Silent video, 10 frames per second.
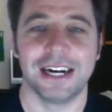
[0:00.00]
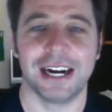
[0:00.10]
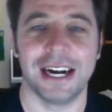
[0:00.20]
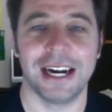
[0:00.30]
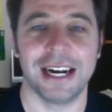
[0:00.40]

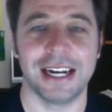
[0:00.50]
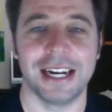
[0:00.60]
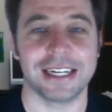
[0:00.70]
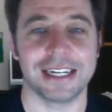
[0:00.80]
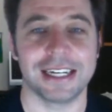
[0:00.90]
And
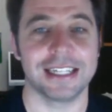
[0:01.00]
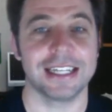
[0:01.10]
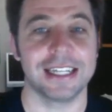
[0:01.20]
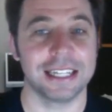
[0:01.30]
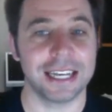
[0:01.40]

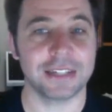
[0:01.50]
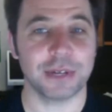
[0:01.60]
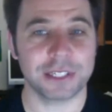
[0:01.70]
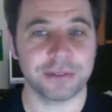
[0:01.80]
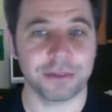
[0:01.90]
then the next
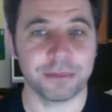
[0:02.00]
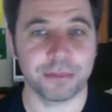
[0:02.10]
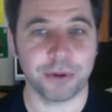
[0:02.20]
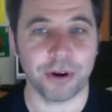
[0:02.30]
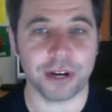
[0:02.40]
question
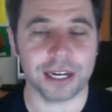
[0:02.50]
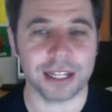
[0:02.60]
from Brock,